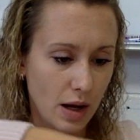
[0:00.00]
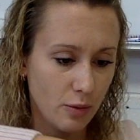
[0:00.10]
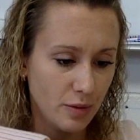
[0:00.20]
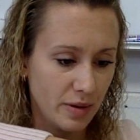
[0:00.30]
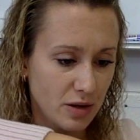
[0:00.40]

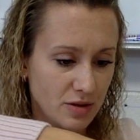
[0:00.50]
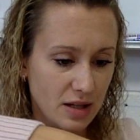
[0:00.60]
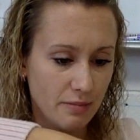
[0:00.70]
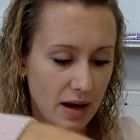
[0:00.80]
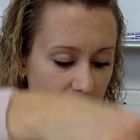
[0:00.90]
I would be
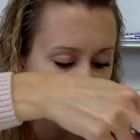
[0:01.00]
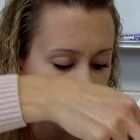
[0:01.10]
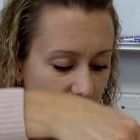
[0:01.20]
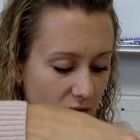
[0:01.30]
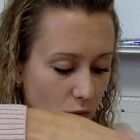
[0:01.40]
using
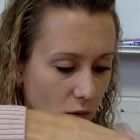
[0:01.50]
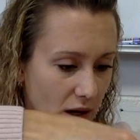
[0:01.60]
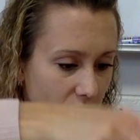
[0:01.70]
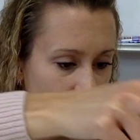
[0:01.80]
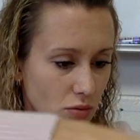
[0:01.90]
magnets on the
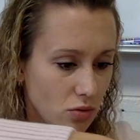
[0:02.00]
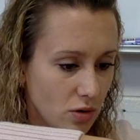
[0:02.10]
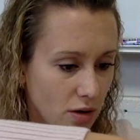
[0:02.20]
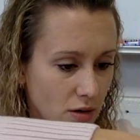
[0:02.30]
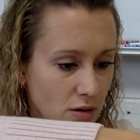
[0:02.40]

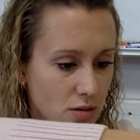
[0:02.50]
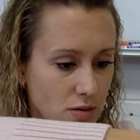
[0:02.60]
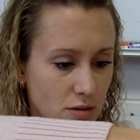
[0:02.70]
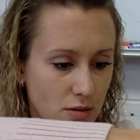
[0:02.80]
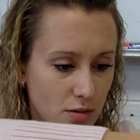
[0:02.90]
whiteboard,
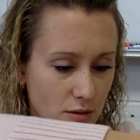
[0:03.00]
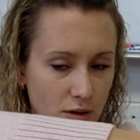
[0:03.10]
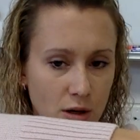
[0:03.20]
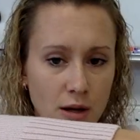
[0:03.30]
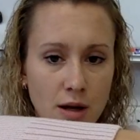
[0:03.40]

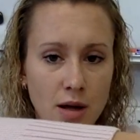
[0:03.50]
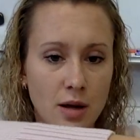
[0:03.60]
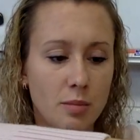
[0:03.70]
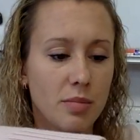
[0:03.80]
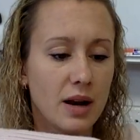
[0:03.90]

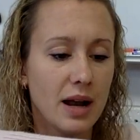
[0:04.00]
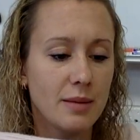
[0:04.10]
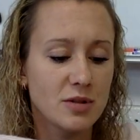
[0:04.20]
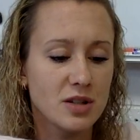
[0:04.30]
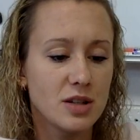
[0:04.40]
but
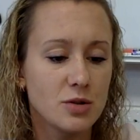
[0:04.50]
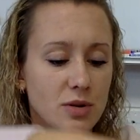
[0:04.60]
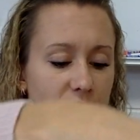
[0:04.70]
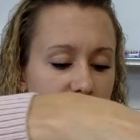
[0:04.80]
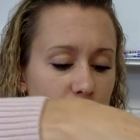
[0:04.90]
I'm just gonna
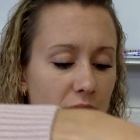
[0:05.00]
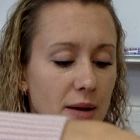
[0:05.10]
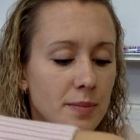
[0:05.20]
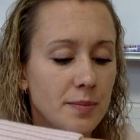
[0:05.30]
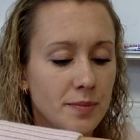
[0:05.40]
do it this
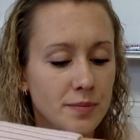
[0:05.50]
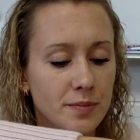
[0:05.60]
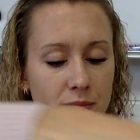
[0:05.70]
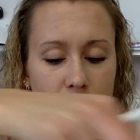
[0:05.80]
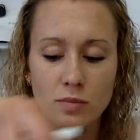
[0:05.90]
way.
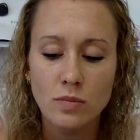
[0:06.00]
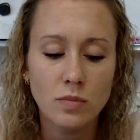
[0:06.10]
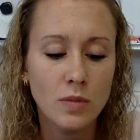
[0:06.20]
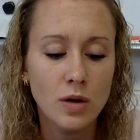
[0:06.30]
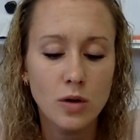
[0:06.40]

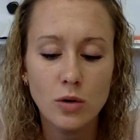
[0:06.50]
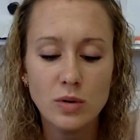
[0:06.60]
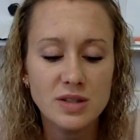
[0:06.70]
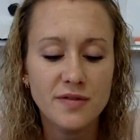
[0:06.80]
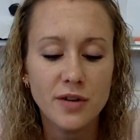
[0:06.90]

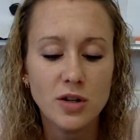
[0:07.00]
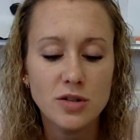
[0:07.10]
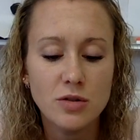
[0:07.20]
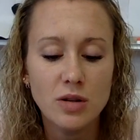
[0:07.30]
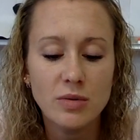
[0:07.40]
Who is
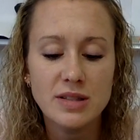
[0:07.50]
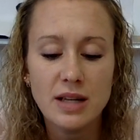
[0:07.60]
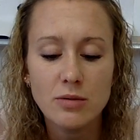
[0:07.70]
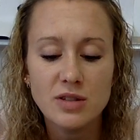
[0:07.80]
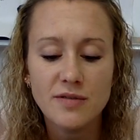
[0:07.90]
first? Who did we
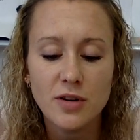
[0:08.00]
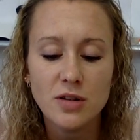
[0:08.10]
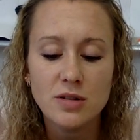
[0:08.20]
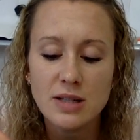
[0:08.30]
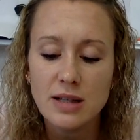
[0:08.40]
say was
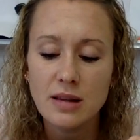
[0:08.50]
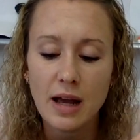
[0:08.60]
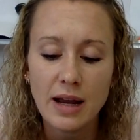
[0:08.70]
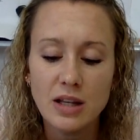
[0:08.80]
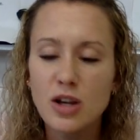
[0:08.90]
first
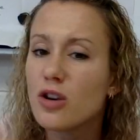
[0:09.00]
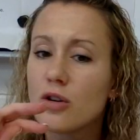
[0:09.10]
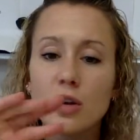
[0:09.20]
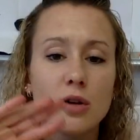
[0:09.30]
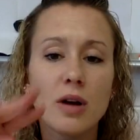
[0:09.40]
in line?
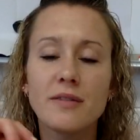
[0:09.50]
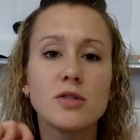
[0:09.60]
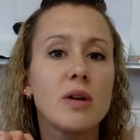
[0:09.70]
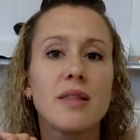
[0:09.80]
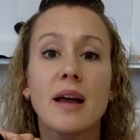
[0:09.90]
You don't
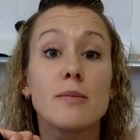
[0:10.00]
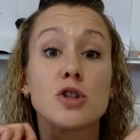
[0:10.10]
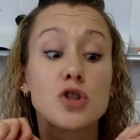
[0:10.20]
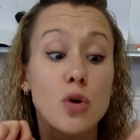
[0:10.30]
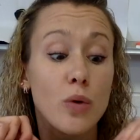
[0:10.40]
have to do anything.
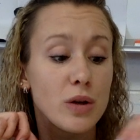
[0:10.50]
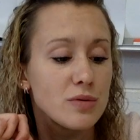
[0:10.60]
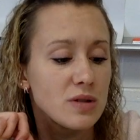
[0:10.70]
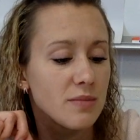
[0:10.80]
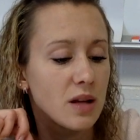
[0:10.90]
I'm just
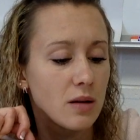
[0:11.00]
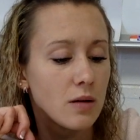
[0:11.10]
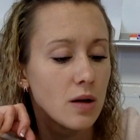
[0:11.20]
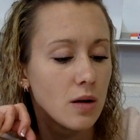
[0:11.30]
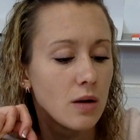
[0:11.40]
showing you
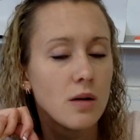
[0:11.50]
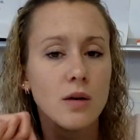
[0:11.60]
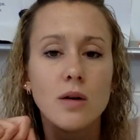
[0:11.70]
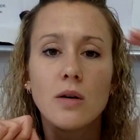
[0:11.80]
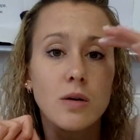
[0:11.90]
something.
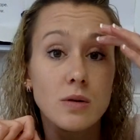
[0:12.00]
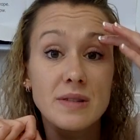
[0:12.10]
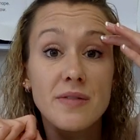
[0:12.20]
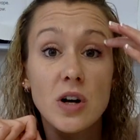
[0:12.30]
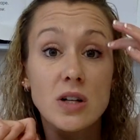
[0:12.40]

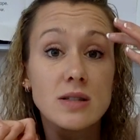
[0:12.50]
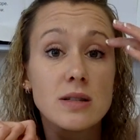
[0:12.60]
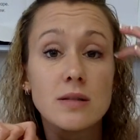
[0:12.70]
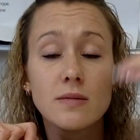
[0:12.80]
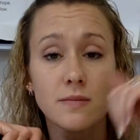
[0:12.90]
Who's
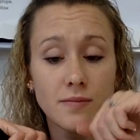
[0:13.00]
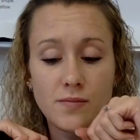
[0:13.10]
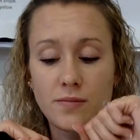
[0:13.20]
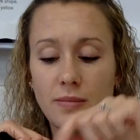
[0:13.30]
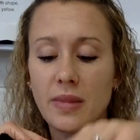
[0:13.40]
first?
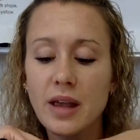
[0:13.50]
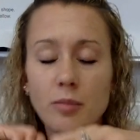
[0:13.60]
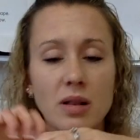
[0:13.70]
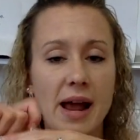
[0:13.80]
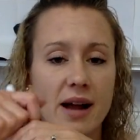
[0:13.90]

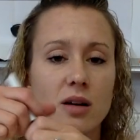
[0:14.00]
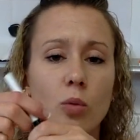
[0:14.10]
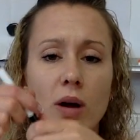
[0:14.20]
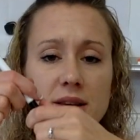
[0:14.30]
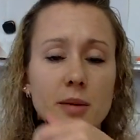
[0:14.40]
Yeah,
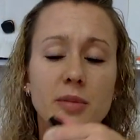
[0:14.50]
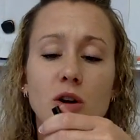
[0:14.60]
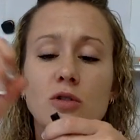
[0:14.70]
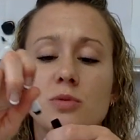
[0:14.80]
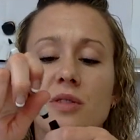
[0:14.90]
black. What
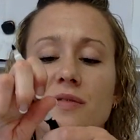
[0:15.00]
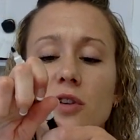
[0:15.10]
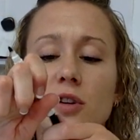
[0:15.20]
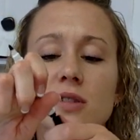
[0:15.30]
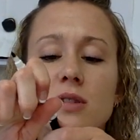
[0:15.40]
number goes
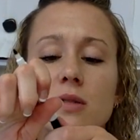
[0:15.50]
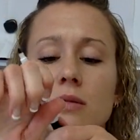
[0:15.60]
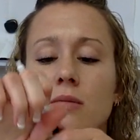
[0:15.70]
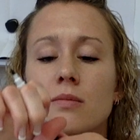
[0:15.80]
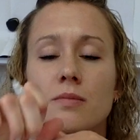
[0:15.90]
with first?